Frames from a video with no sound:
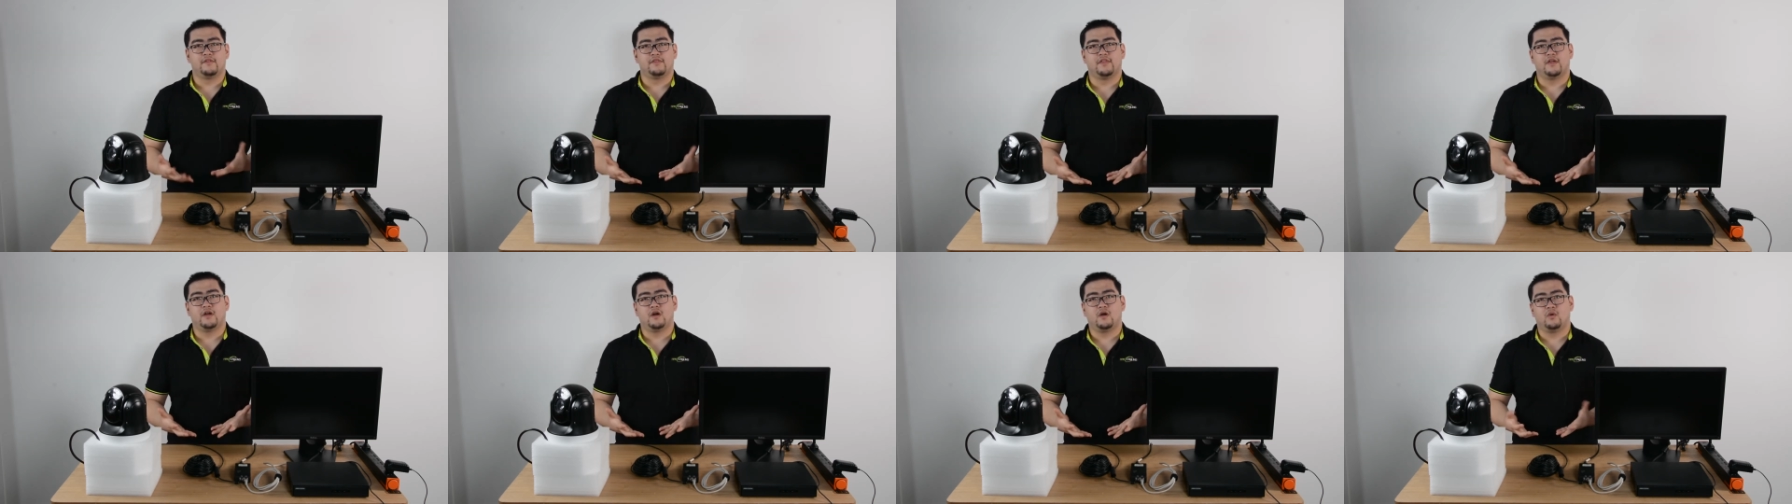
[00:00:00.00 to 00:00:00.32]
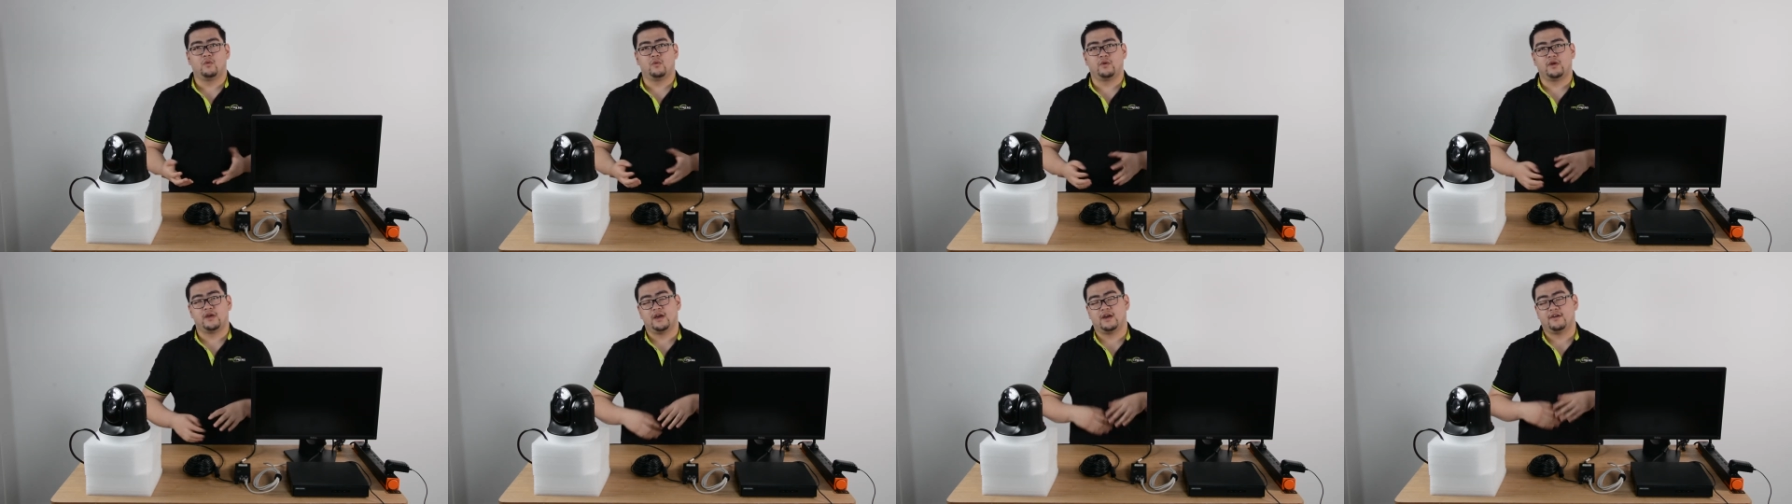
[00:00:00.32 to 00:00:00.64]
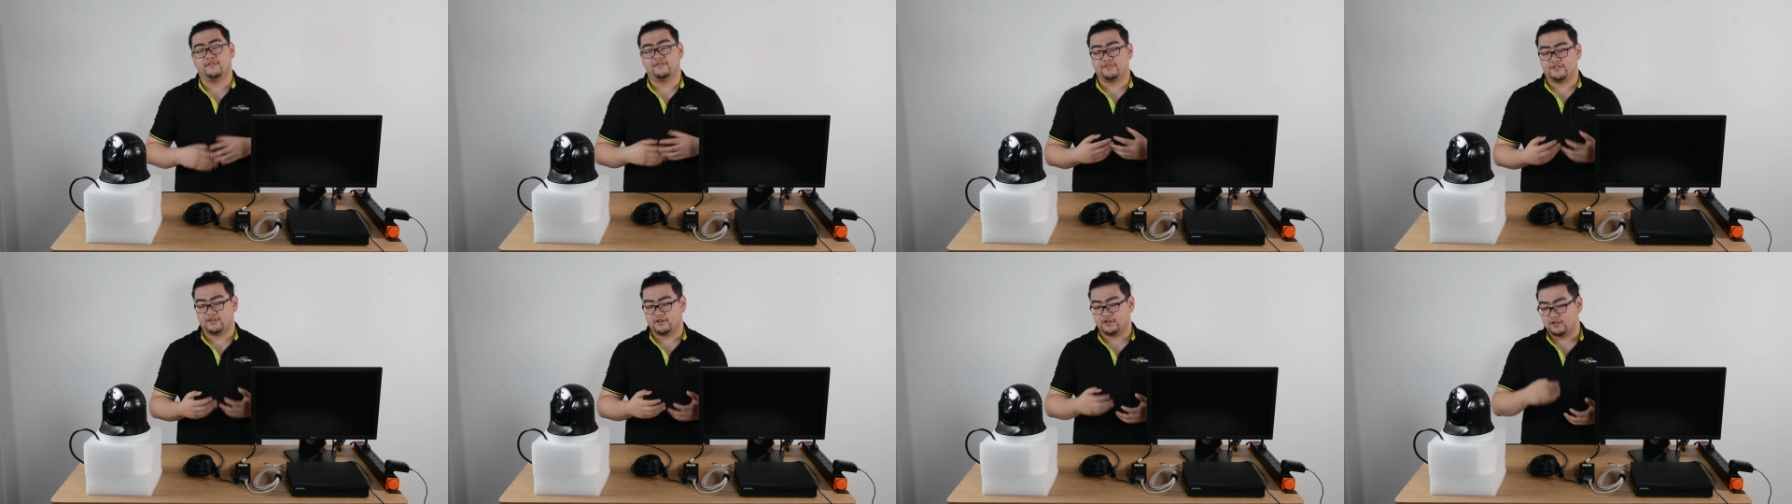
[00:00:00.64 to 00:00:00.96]
Although we
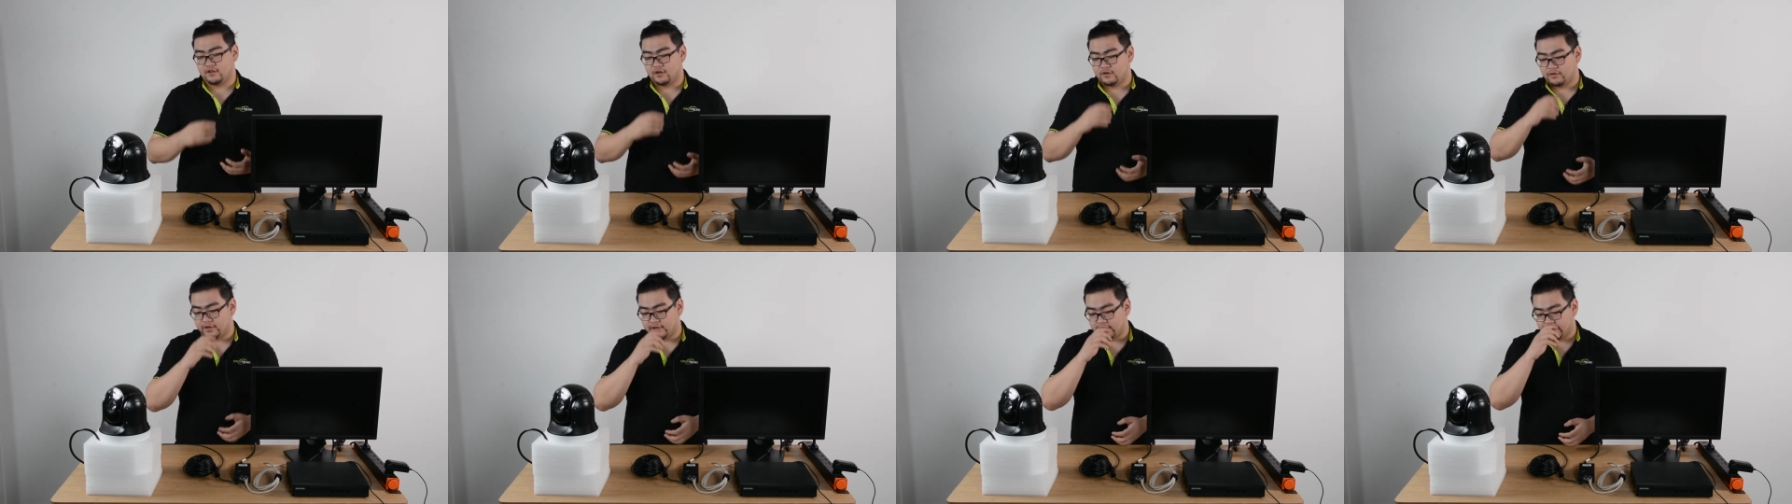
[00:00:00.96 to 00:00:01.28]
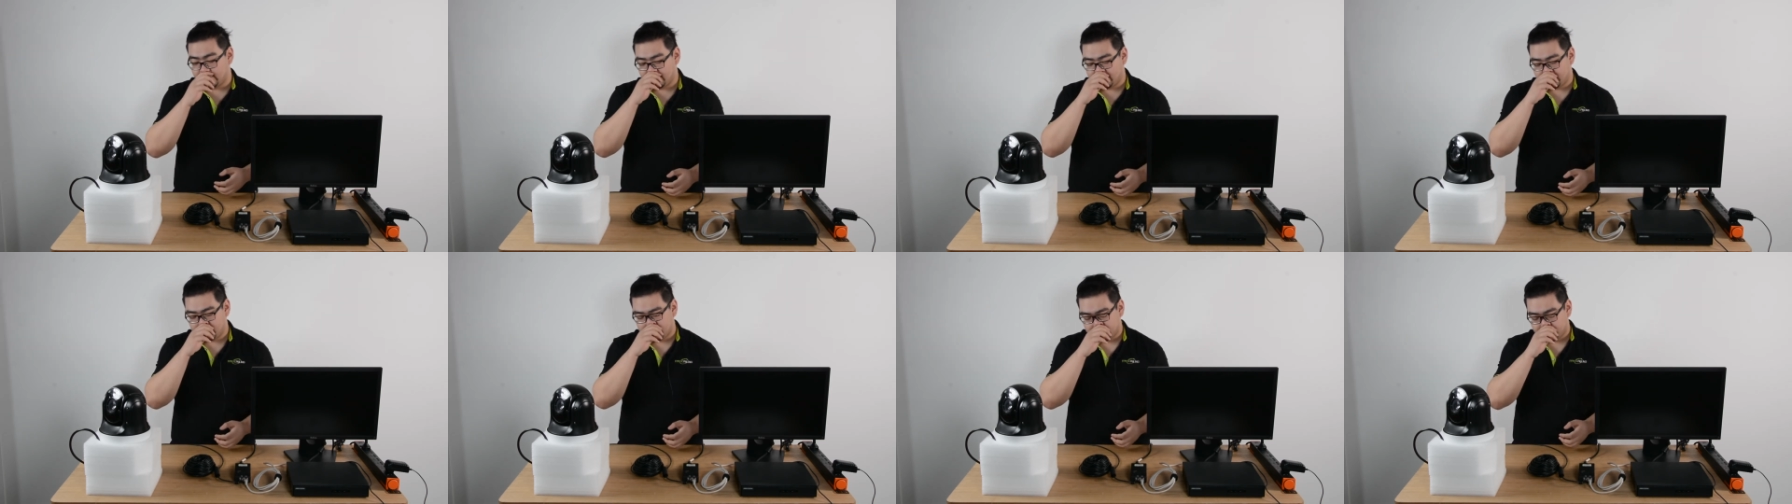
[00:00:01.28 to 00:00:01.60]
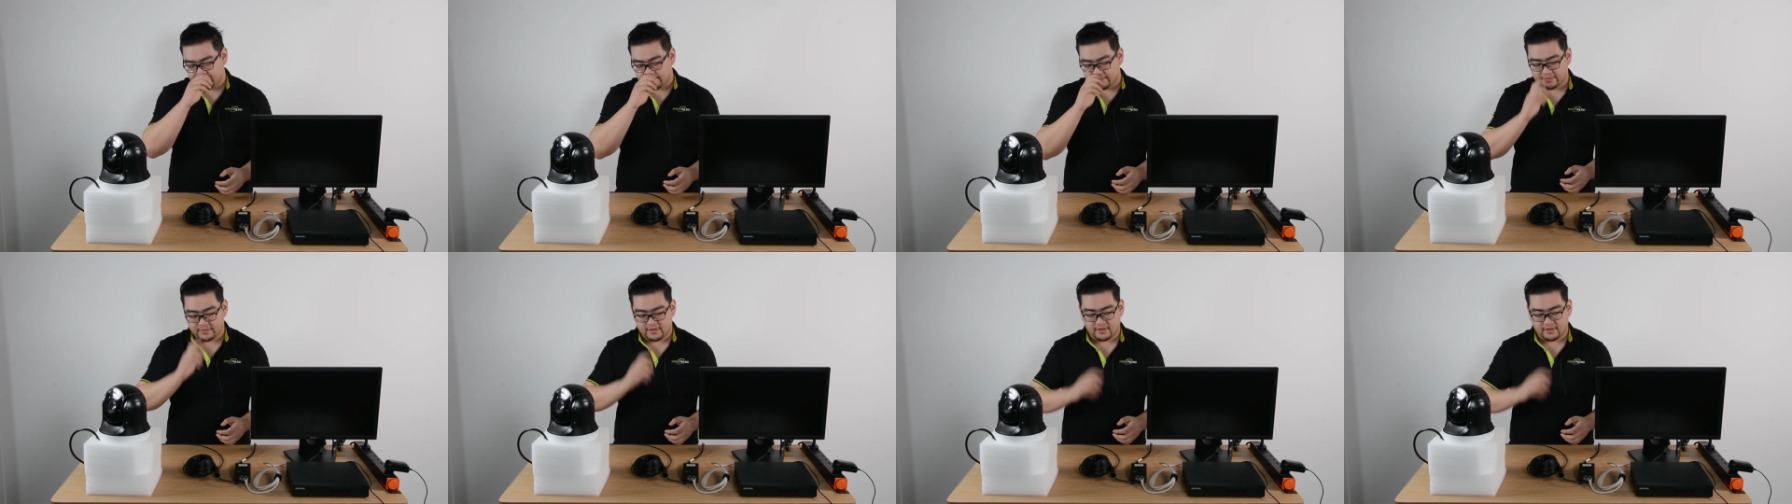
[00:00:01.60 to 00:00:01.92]
have to notice